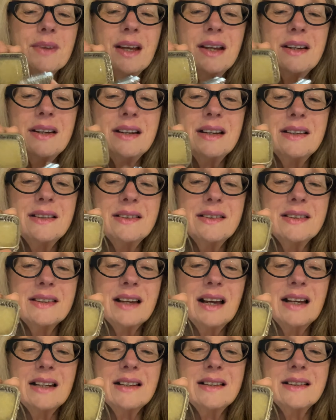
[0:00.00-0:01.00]
And
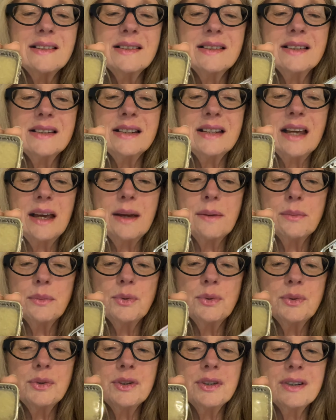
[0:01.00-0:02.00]
inside it's
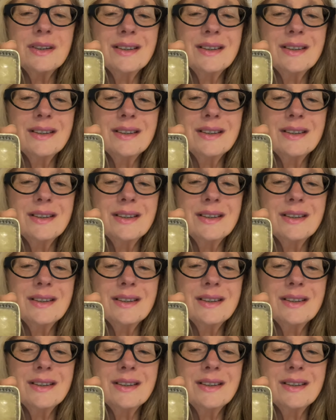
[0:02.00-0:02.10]
enamelled.